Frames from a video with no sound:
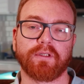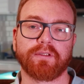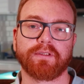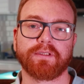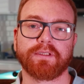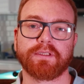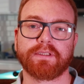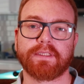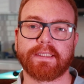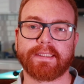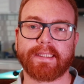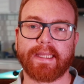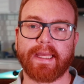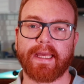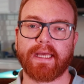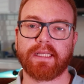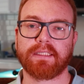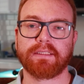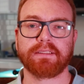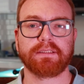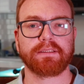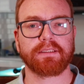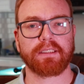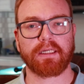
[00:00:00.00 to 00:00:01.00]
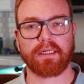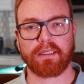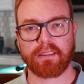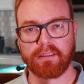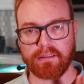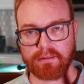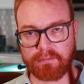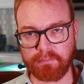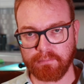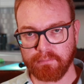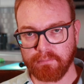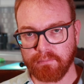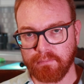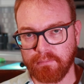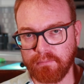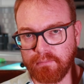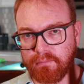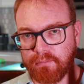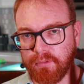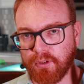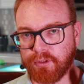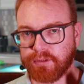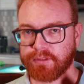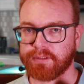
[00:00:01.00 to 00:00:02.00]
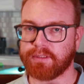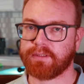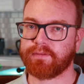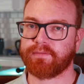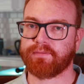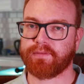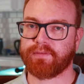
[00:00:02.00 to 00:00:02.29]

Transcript: notice that hands are mostly